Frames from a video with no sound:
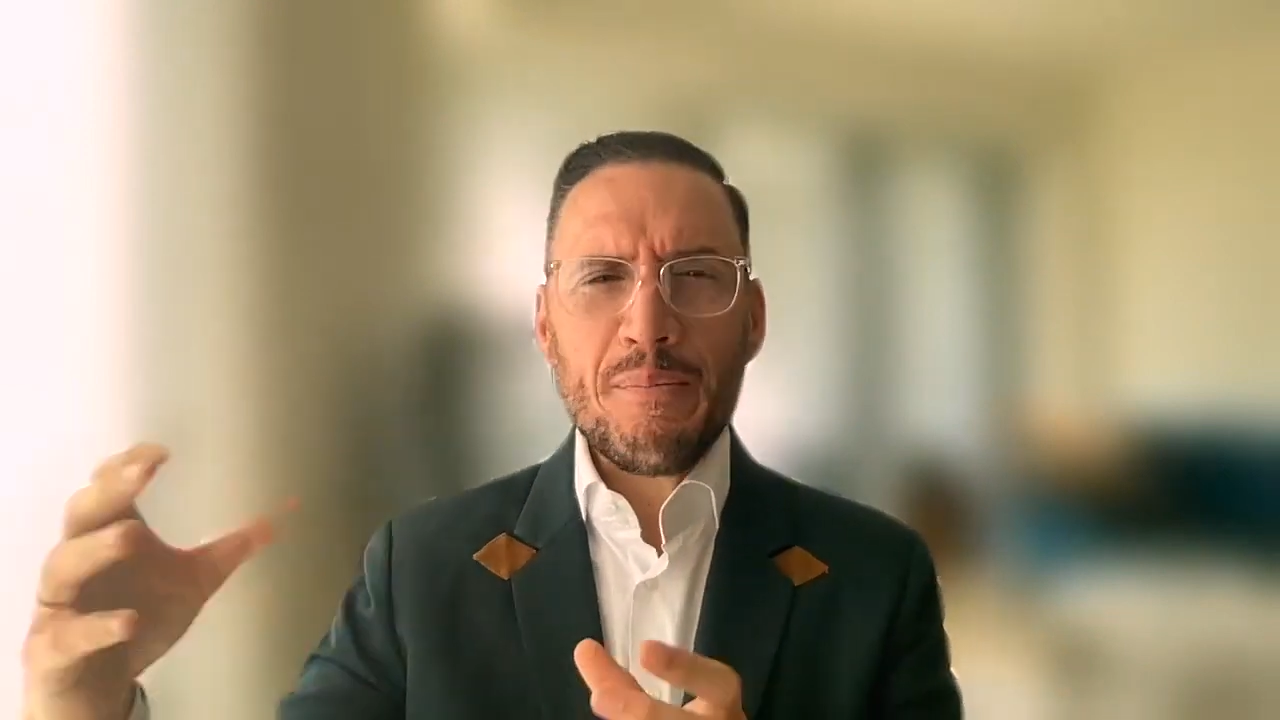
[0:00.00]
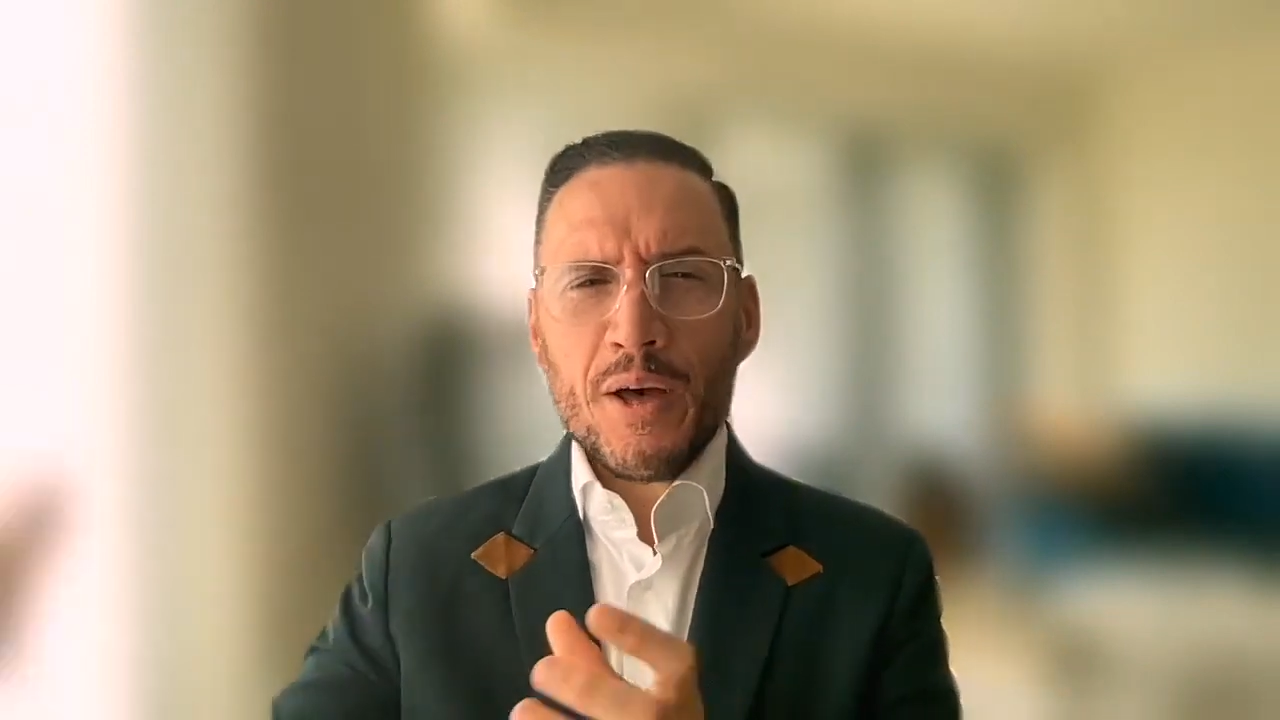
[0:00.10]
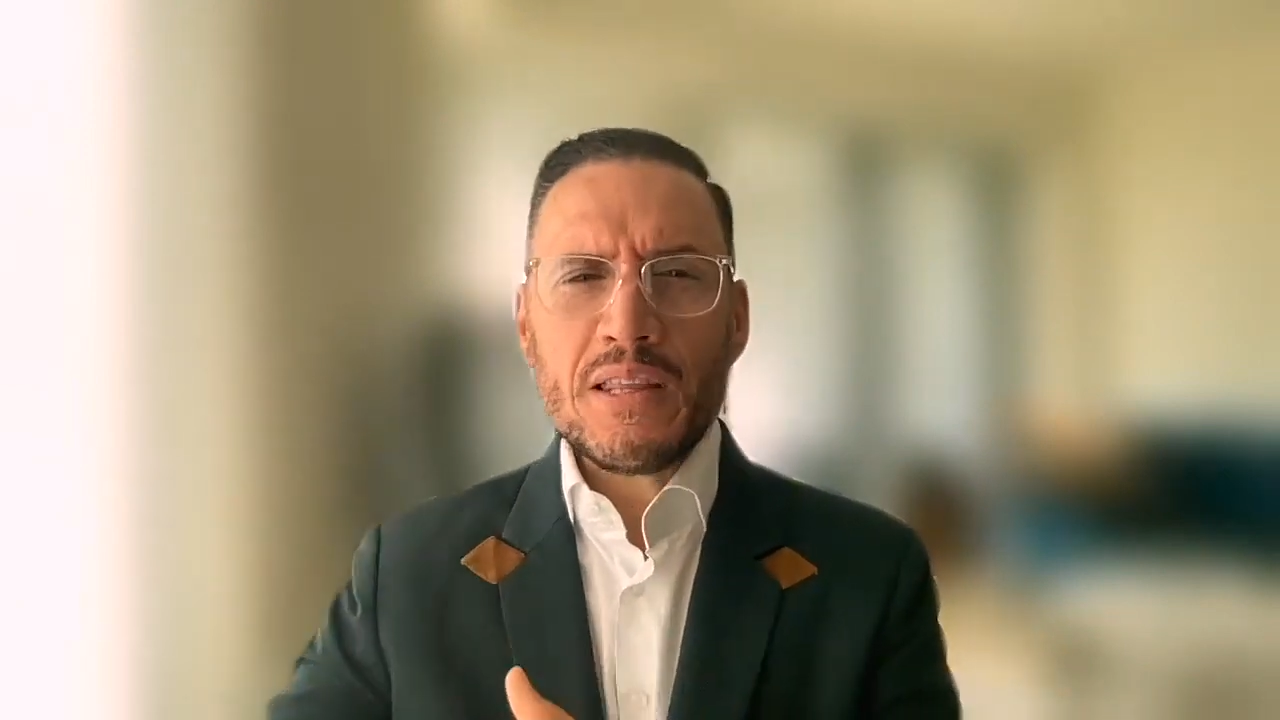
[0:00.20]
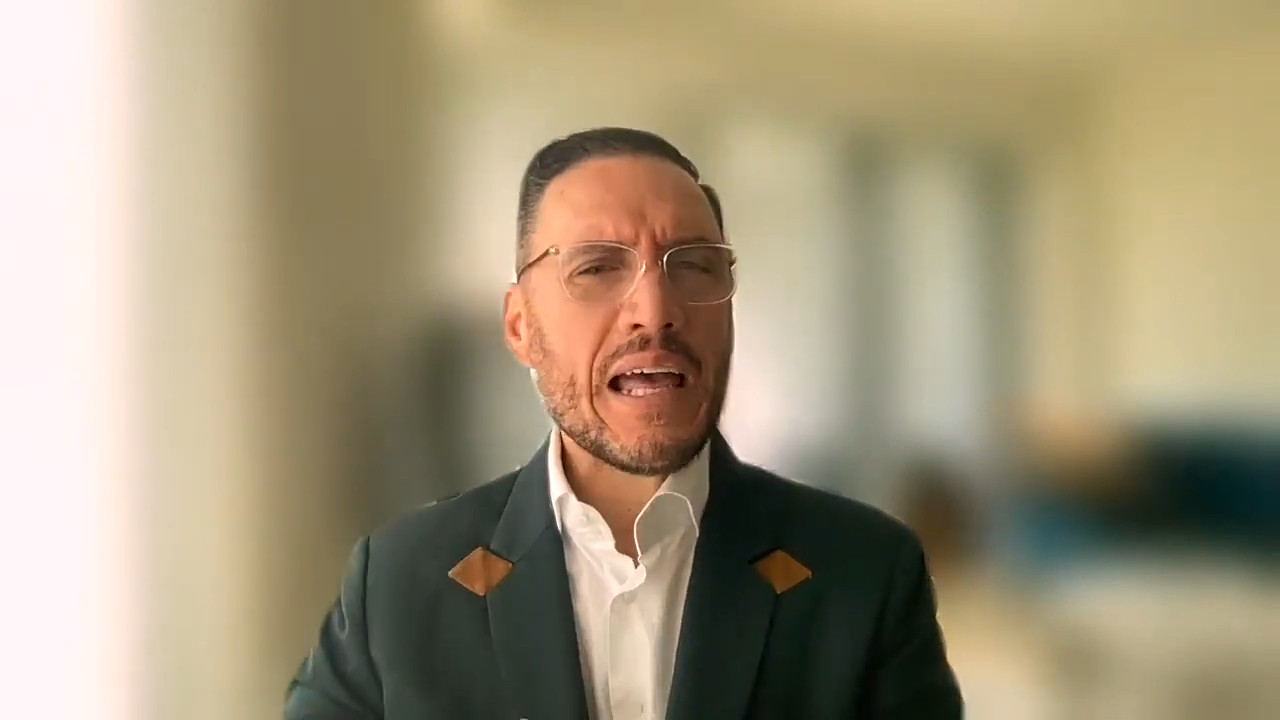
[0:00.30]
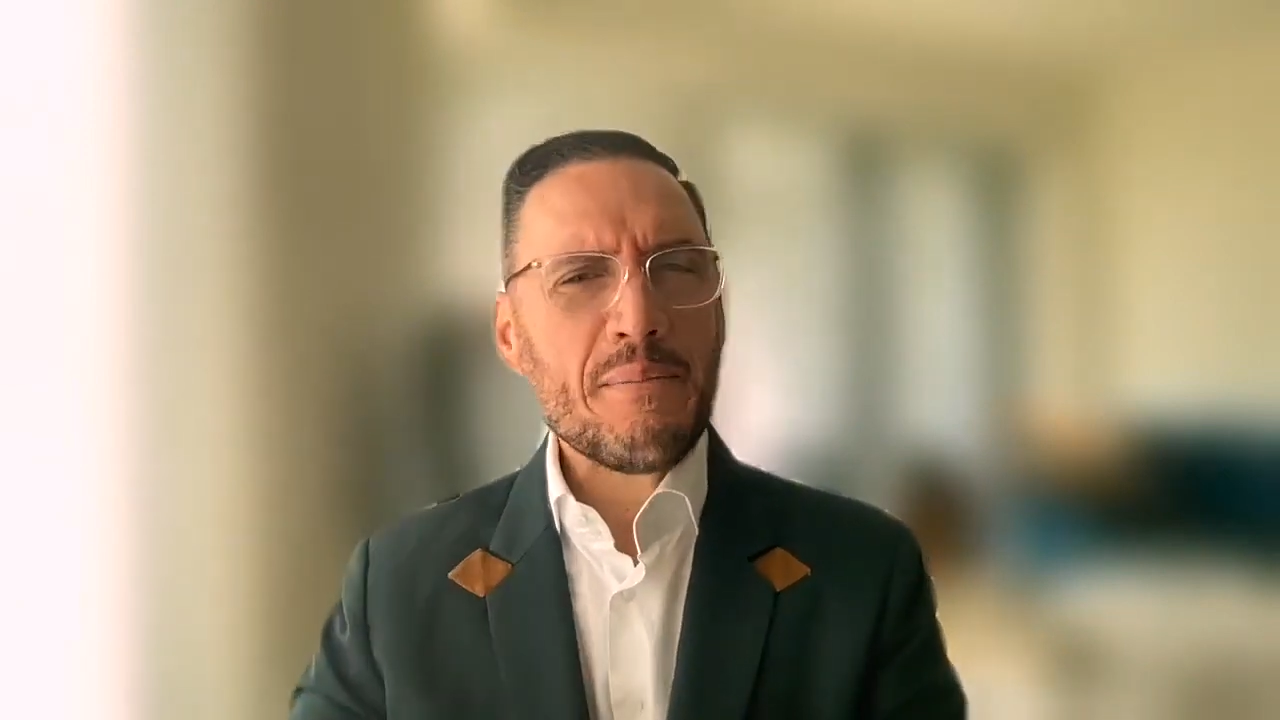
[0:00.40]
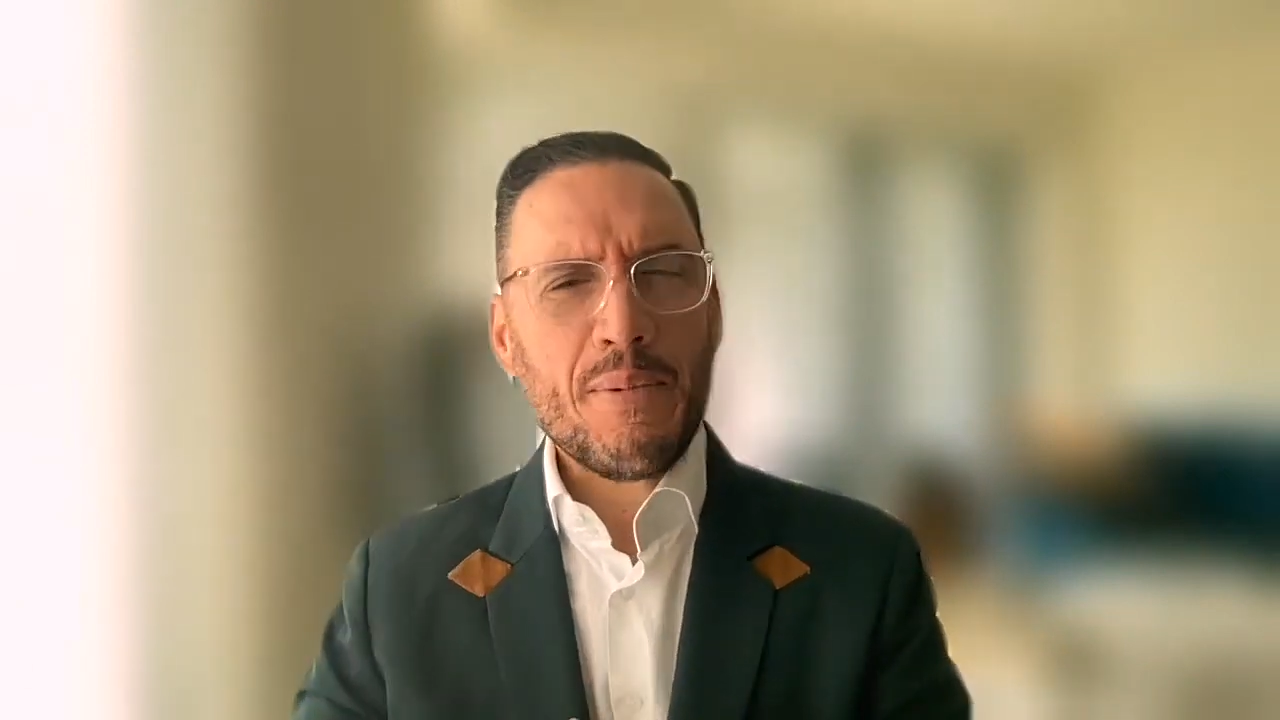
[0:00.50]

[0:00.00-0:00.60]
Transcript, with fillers: birthday